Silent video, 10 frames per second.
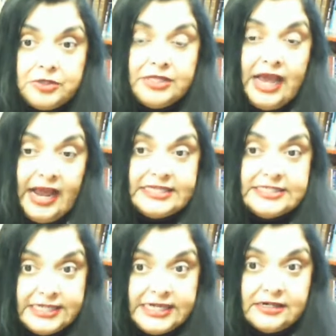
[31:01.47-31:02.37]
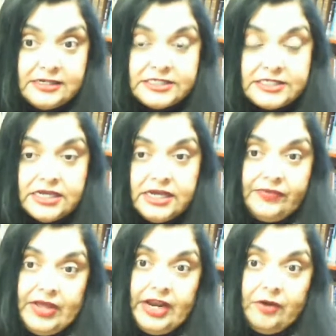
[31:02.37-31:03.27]
to the ideals
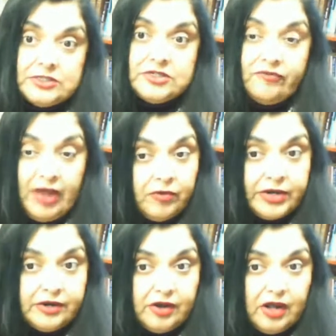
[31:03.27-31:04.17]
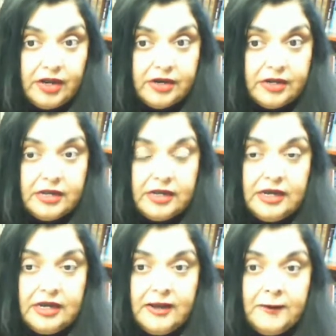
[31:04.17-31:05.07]
that it was founded
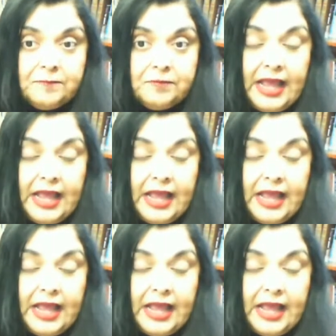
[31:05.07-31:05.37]
on.